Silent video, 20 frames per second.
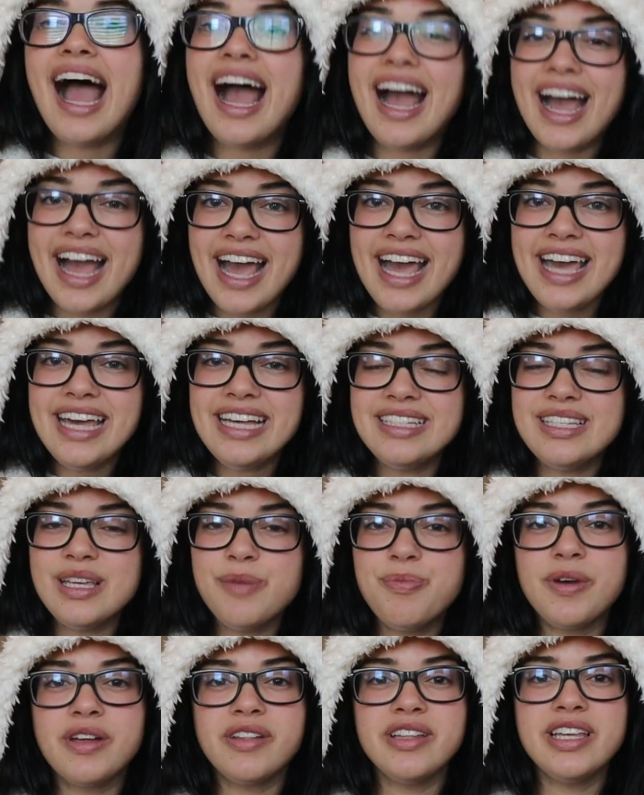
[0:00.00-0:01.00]
I
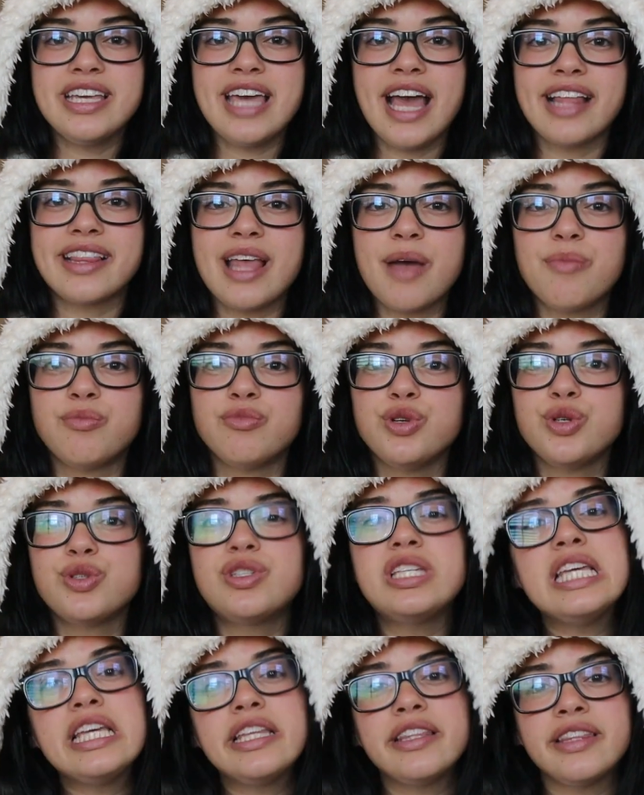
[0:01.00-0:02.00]
typically get them
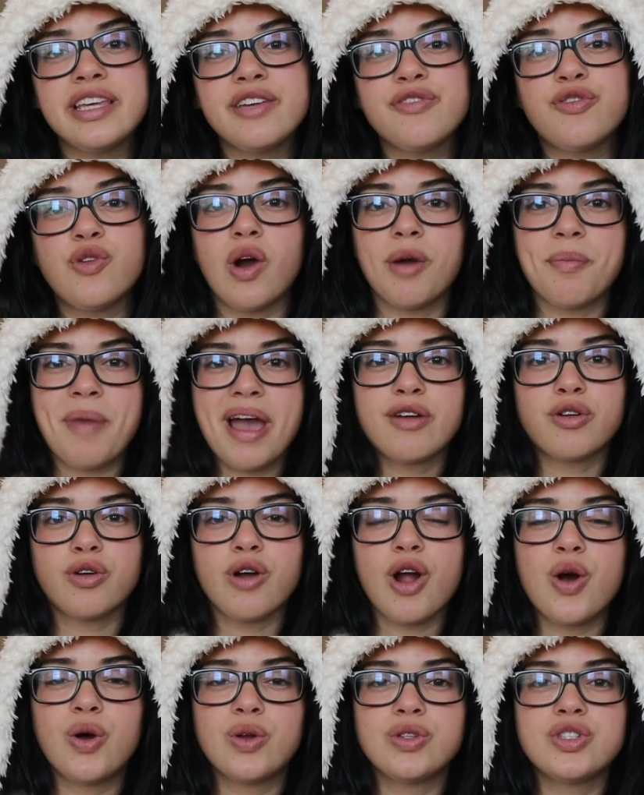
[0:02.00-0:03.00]
routinely for my
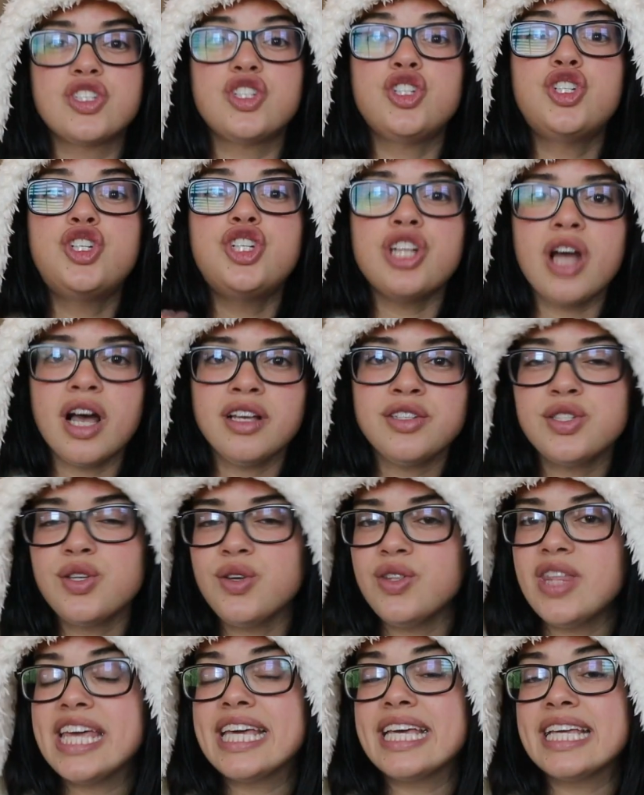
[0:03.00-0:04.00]
Crohn's just
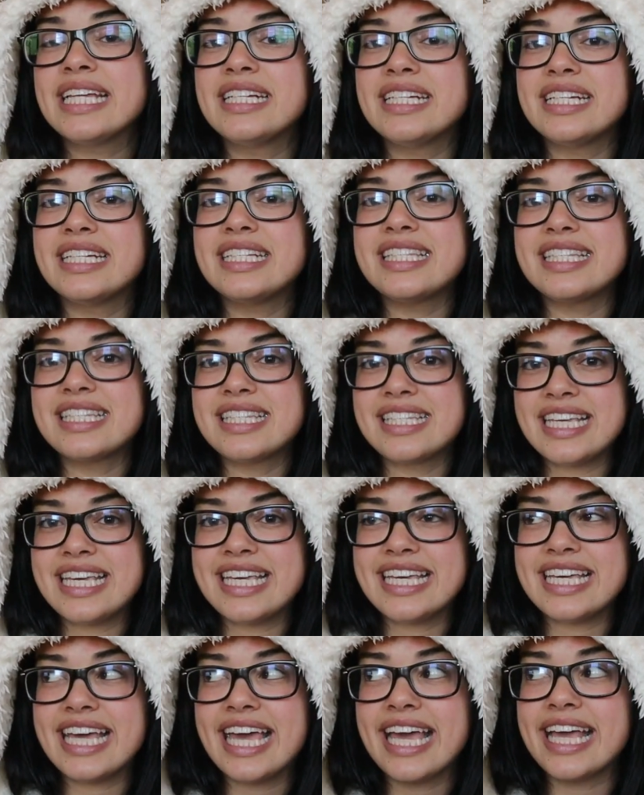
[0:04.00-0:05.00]
so they can
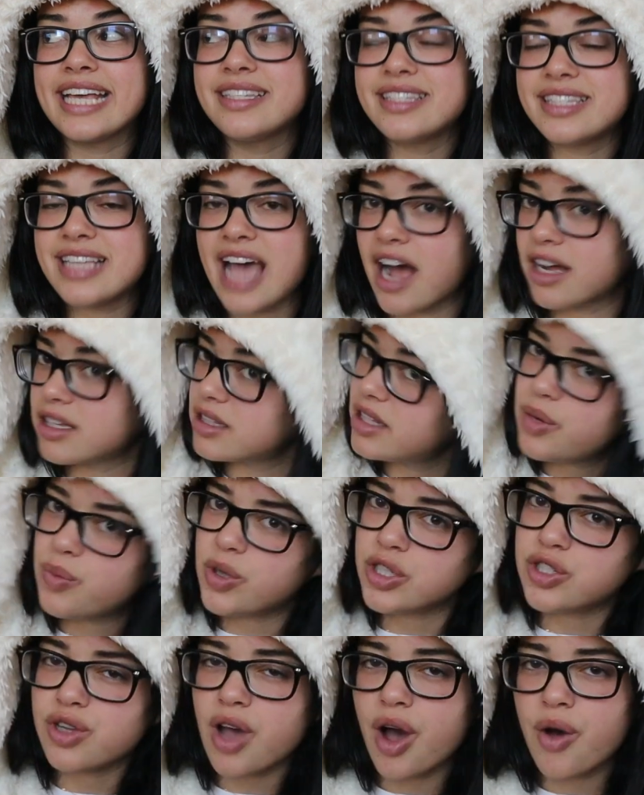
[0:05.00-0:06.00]
see exactly
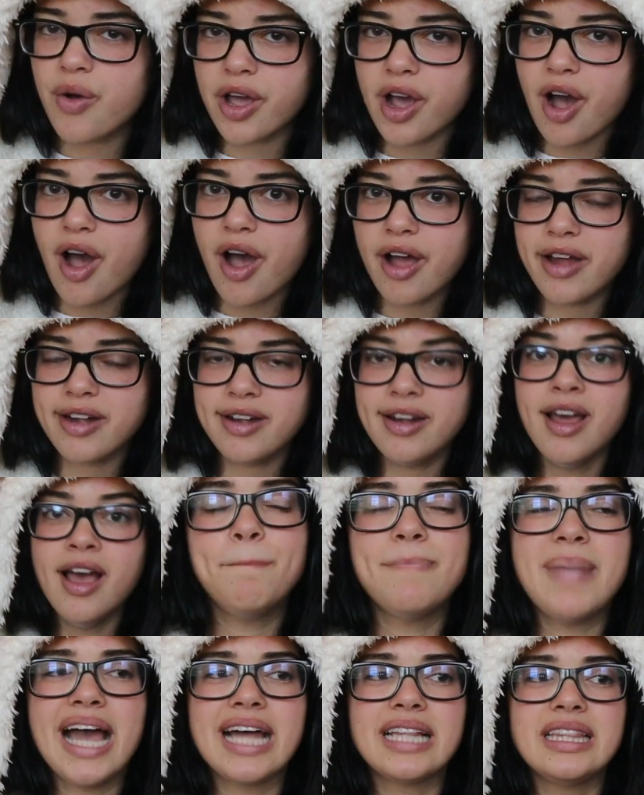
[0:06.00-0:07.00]
what's going on.
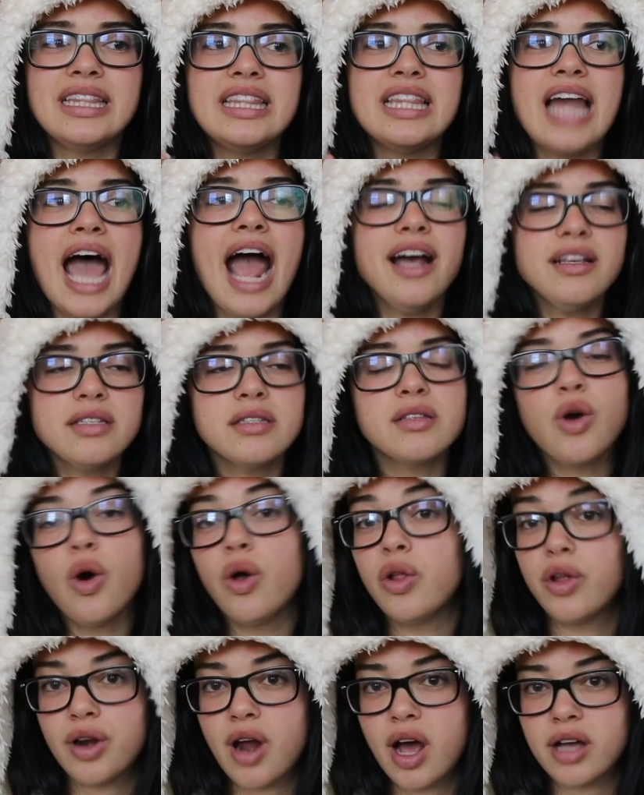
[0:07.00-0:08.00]
My last
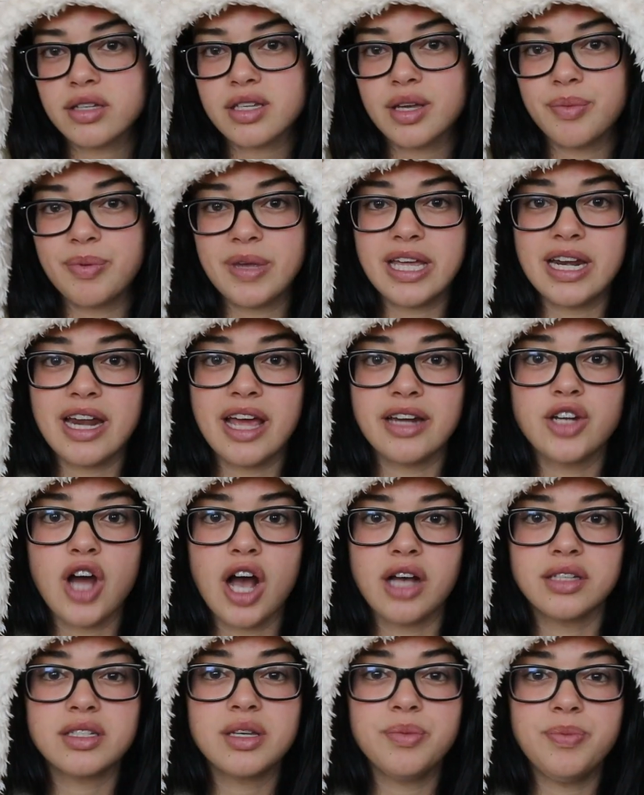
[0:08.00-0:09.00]
colonoscopy and
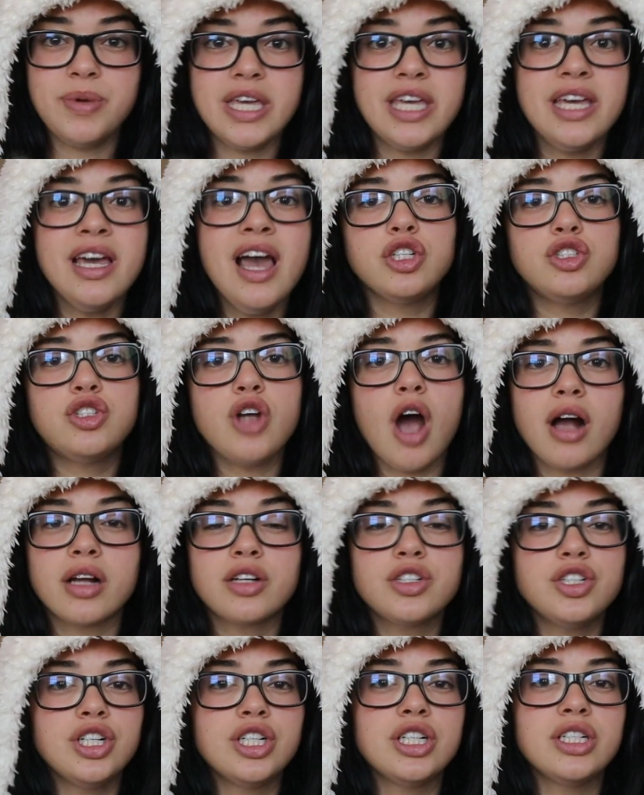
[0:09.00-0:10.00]
endoscopy, the
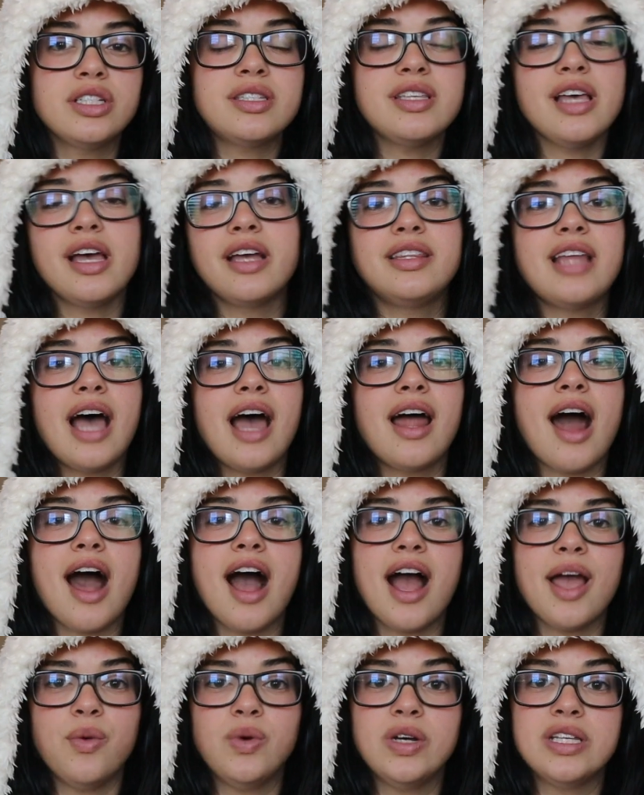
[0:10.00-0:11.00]
doctor said that
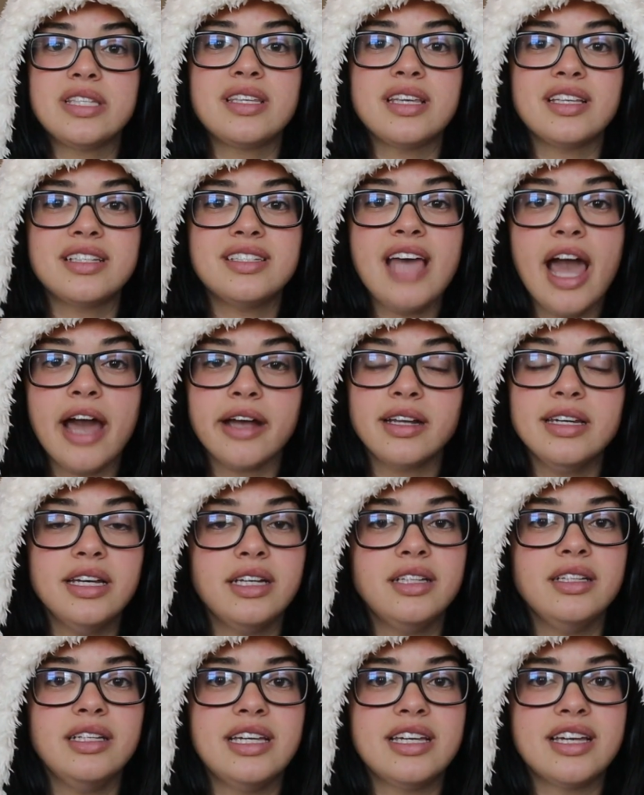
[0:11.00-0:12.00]
I was
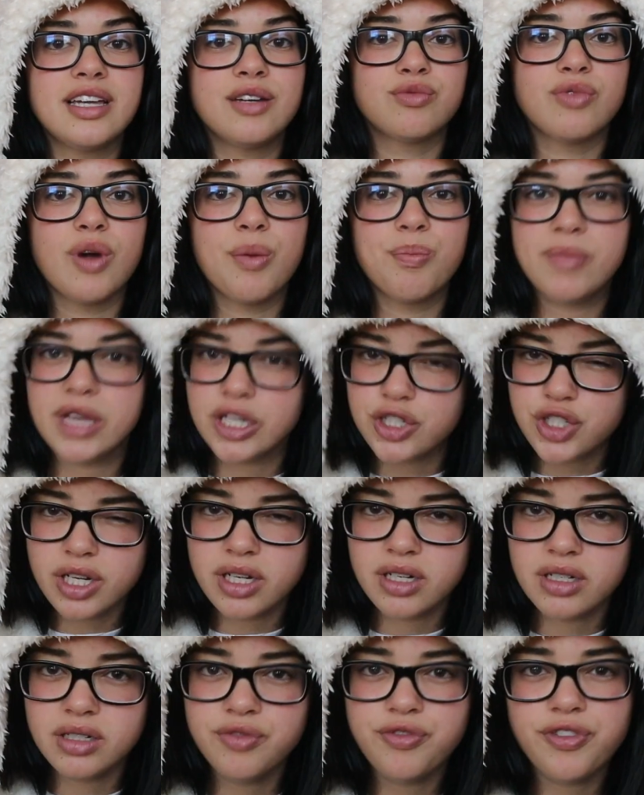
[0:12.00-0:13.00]
technically in
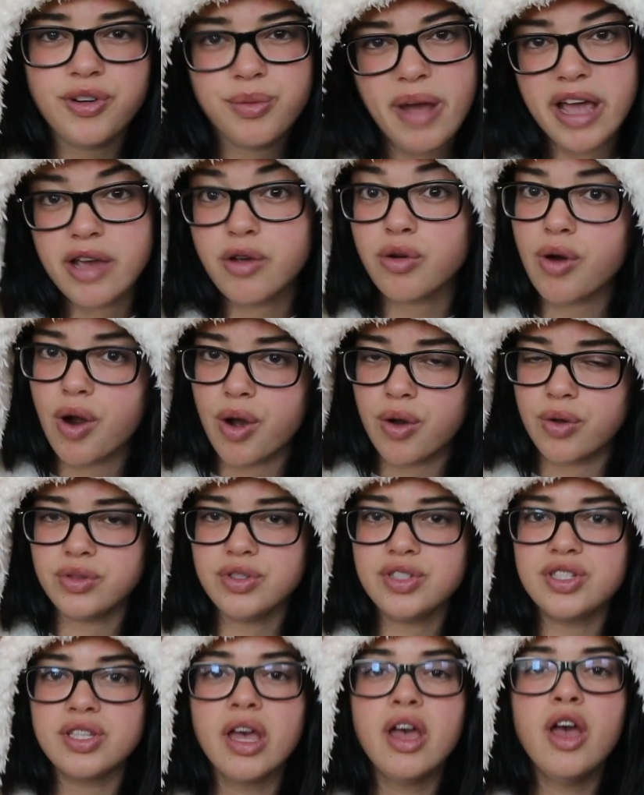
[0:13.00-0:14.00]
remission for my
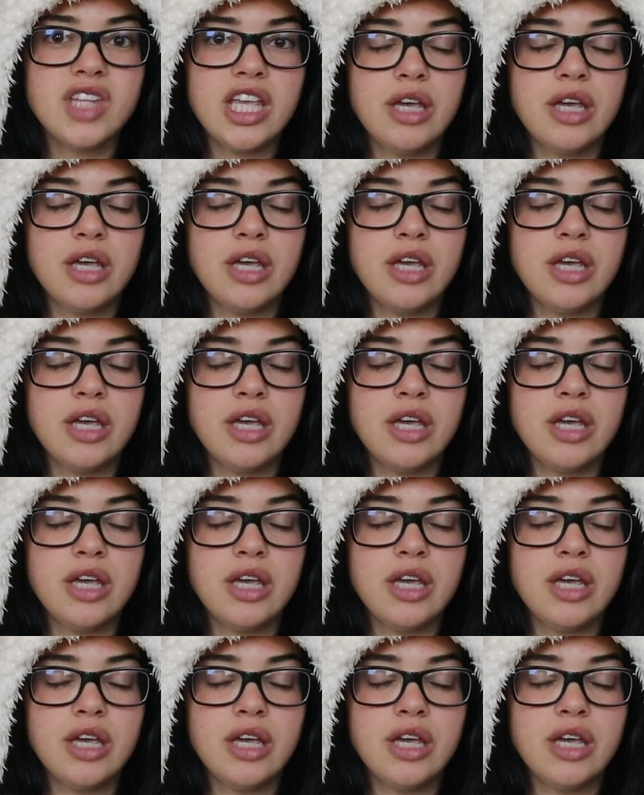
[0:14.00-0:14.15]
Crohn's.